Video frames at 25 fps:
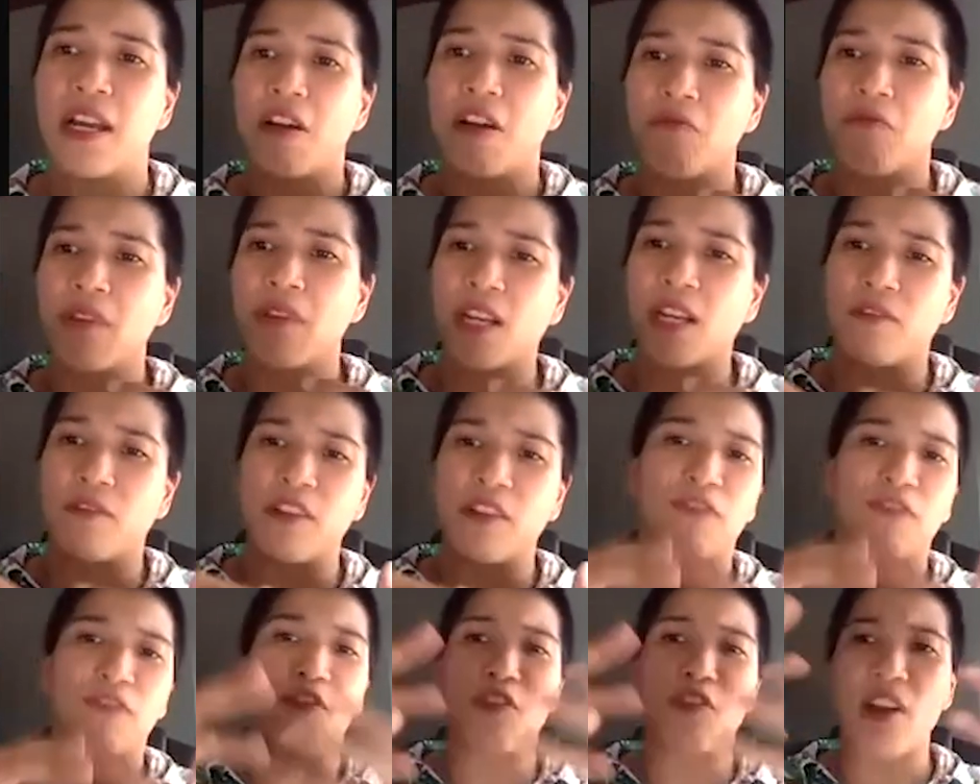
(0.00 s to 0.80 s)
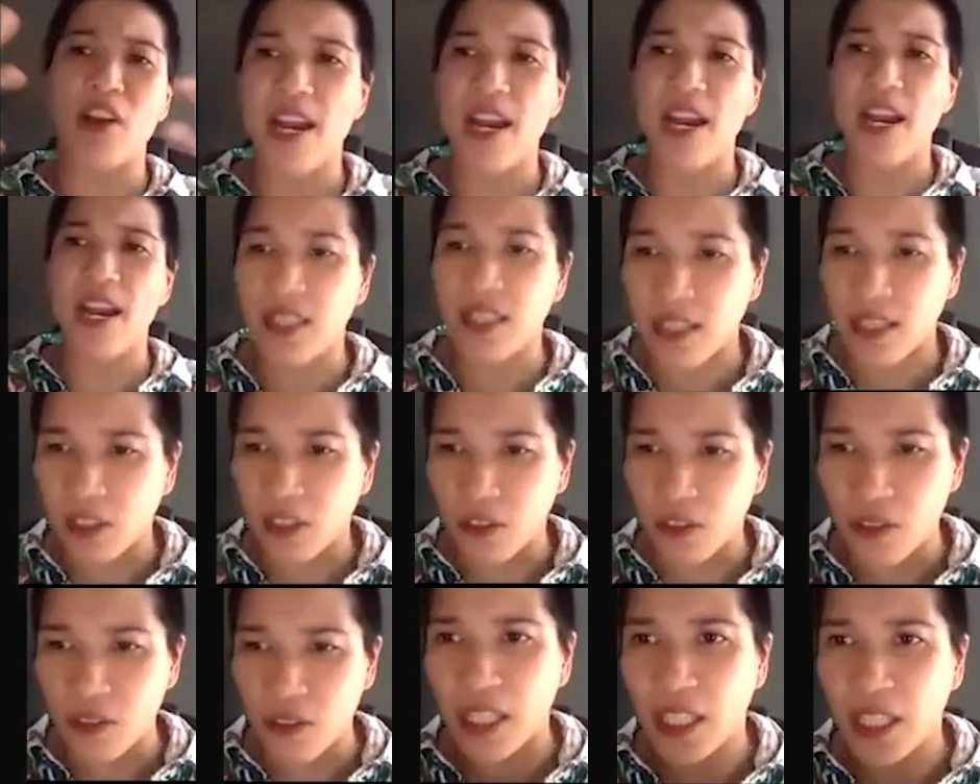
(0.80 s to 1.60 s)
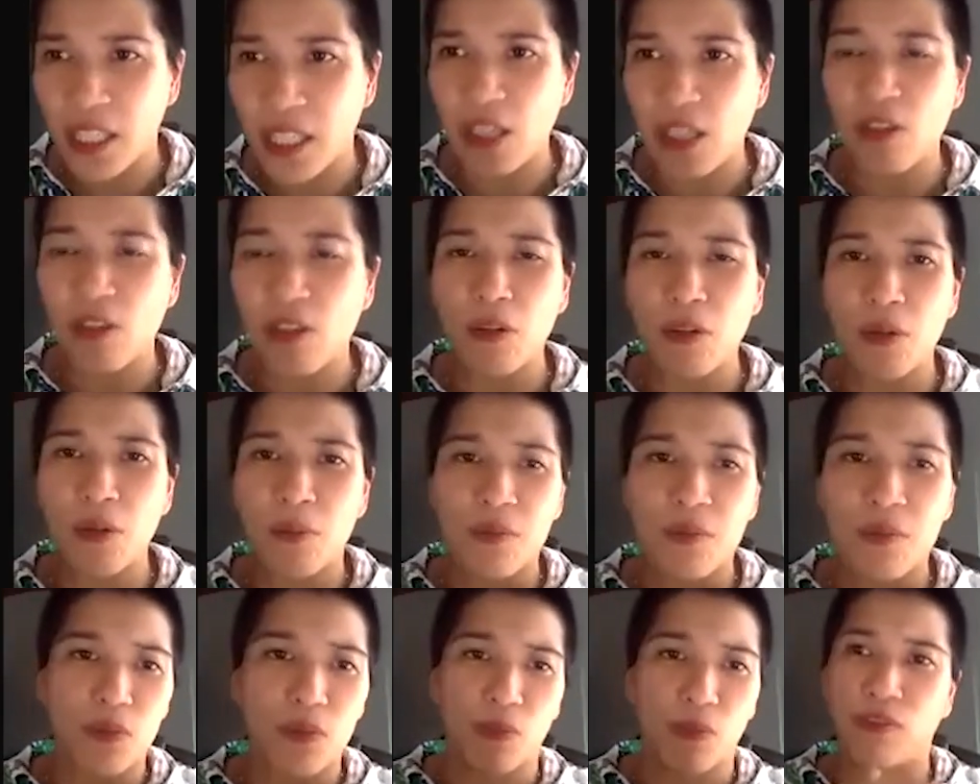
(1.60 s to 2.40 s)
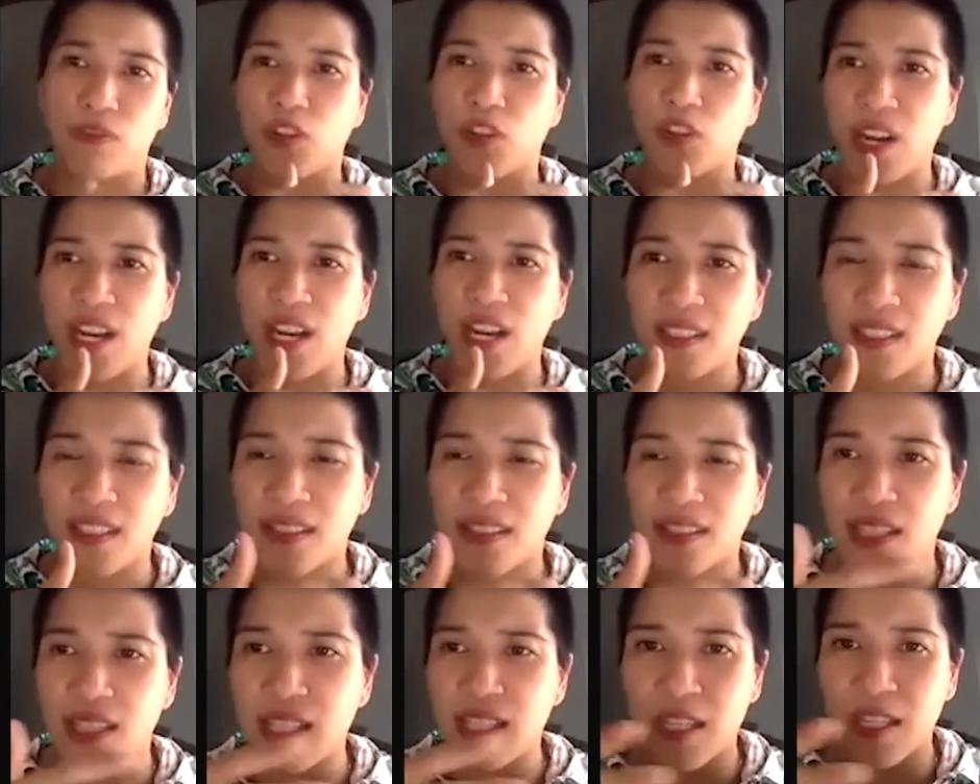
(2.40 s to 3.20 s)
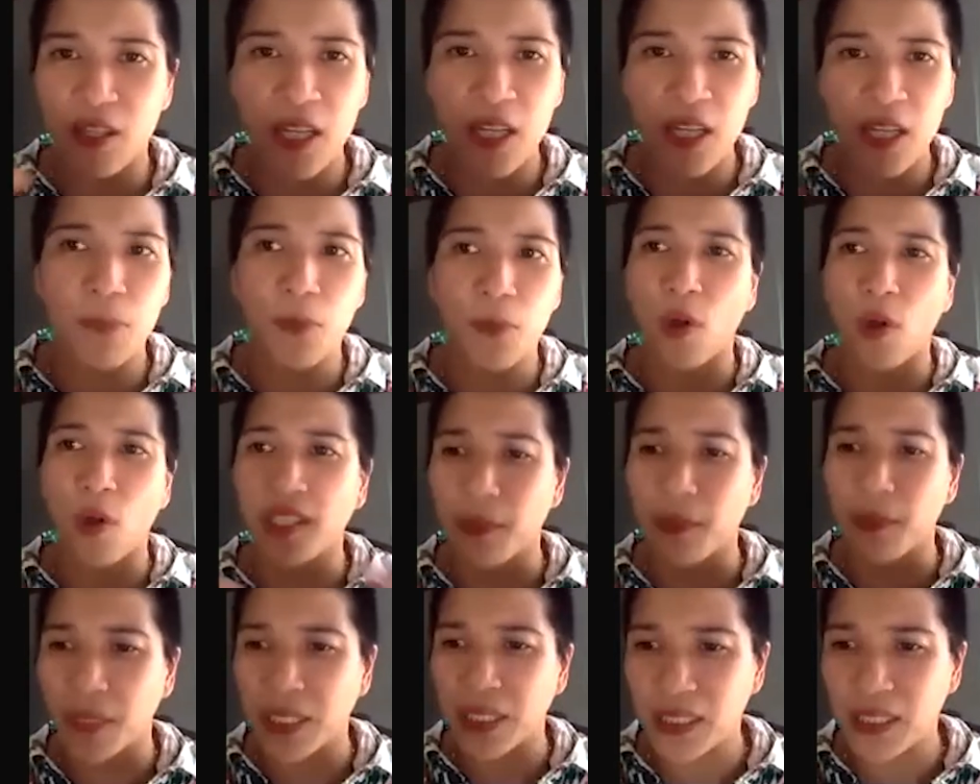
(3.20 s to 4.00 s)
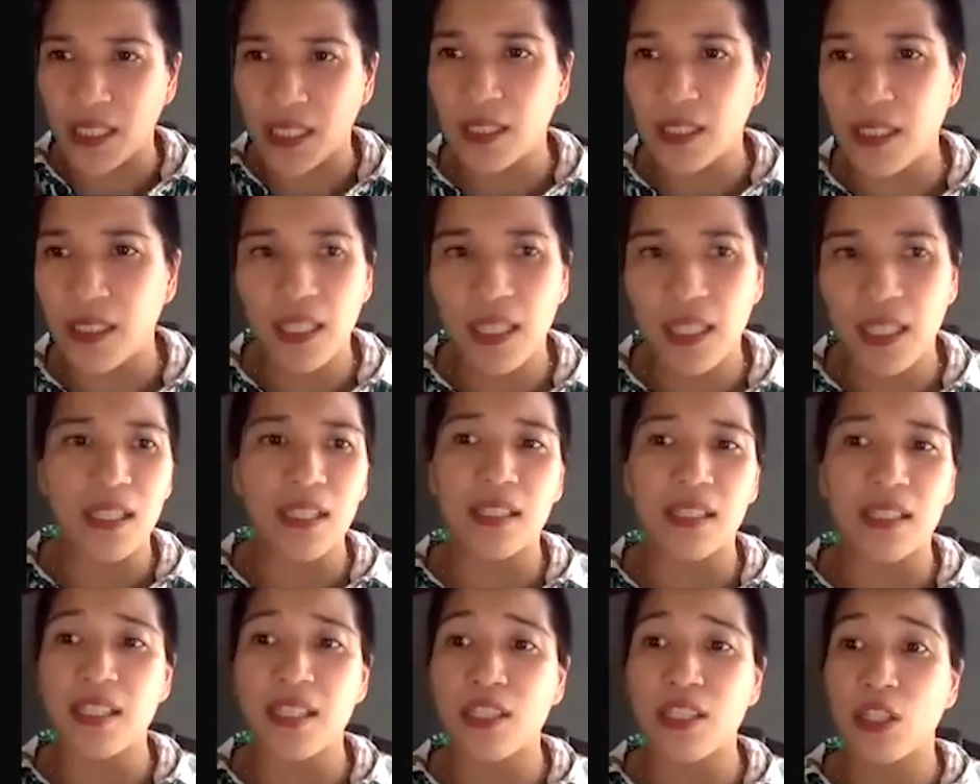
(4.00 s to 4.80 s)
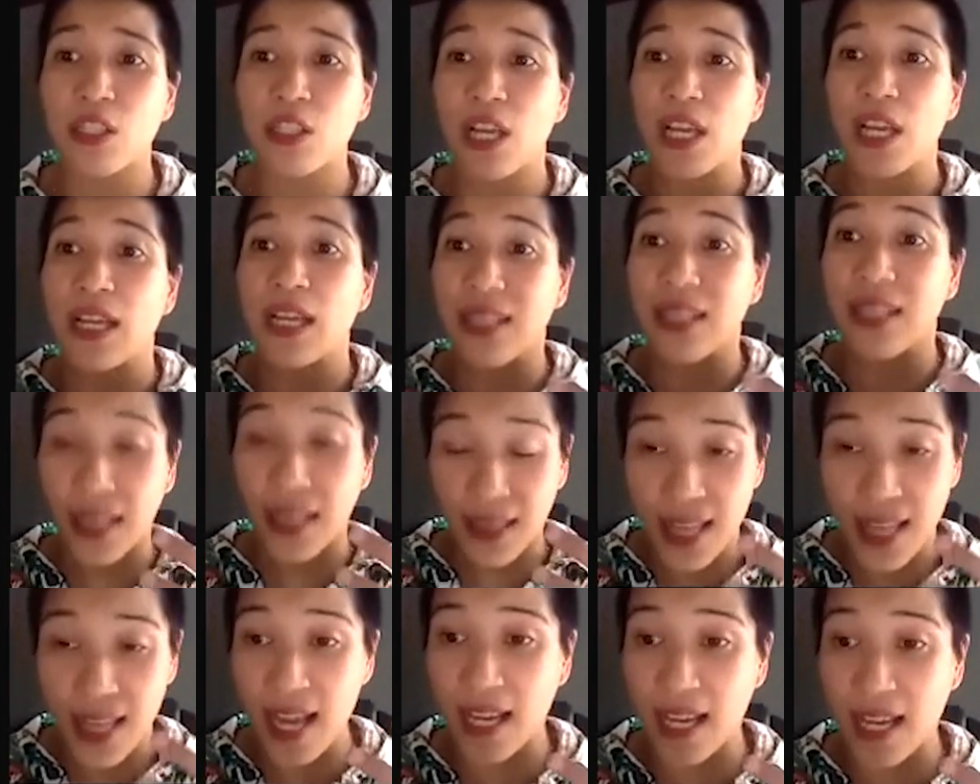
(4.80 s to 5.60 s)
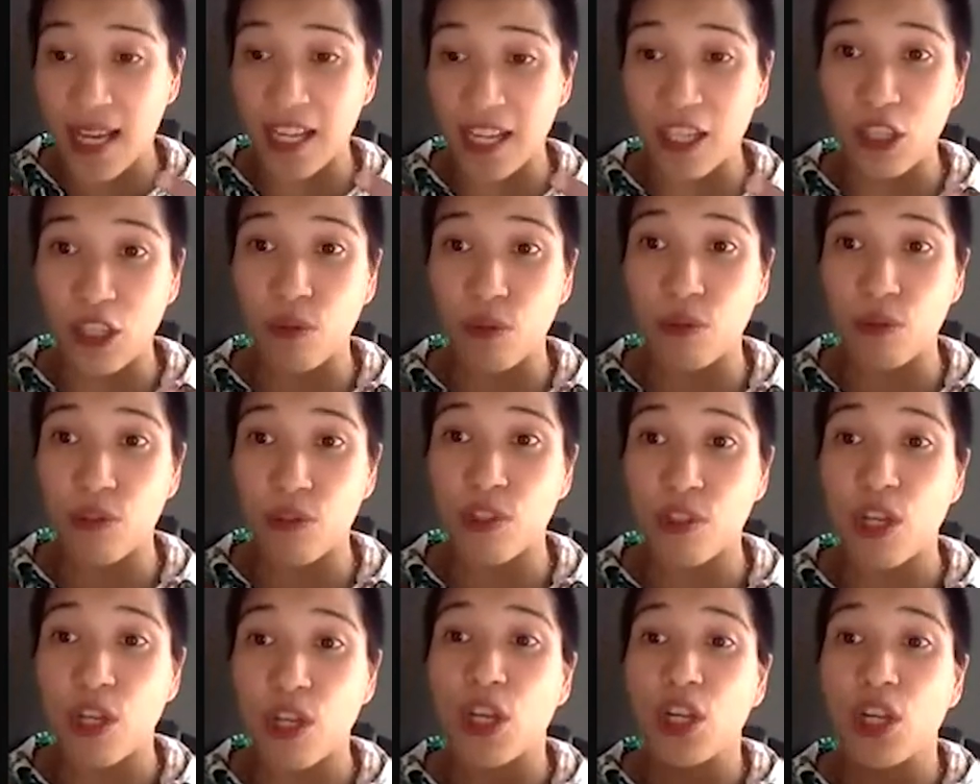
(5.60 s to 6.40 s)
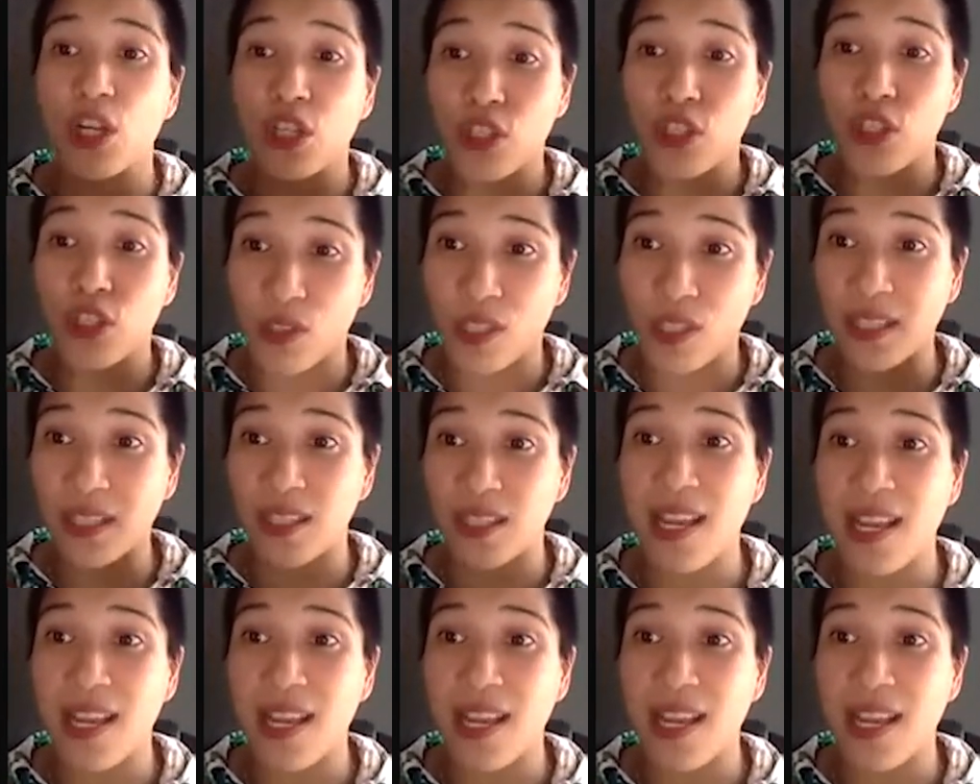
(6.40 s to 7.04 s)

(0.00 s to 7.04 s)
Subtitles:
We've created curriculums, we've created the script, all the materials that they can use so that